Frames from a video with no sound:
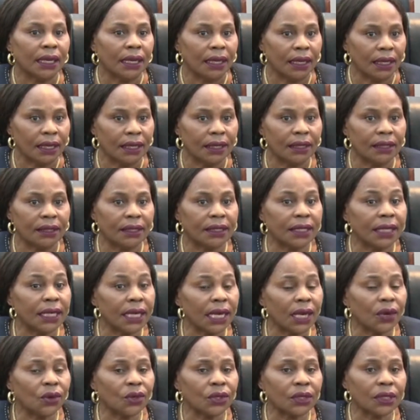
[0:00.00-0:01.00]
in
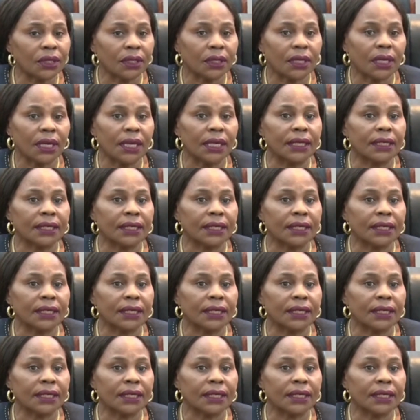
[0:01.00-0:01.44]
cereals and